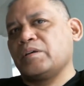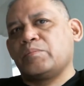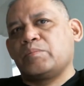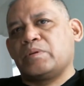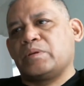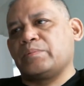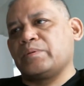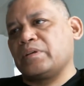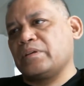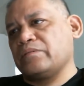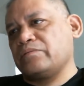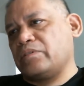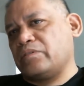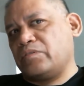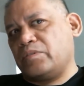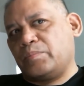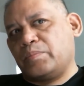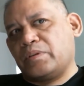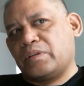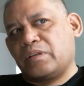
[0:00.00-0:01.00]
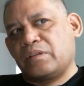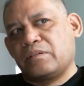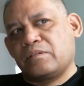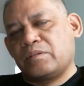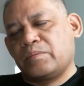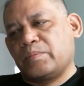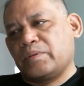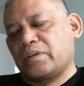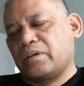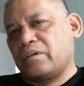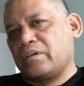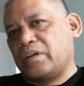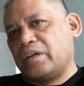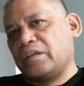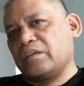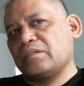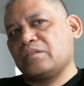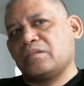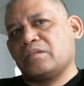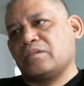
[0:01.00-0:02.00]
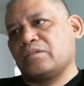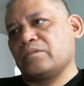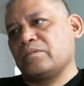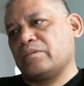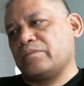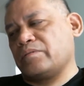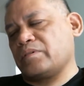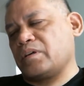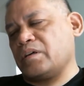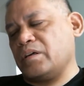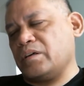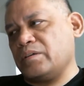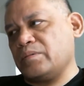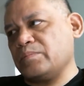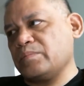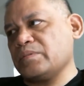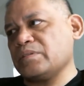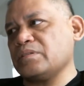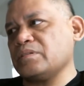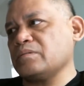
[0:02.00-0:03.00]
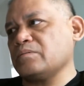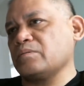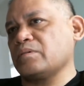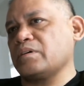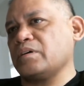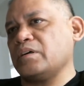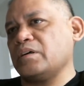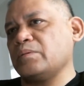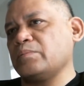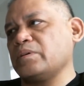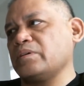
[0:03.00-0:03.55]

maybe give everybody a little bit of grace, and whoever comes will come.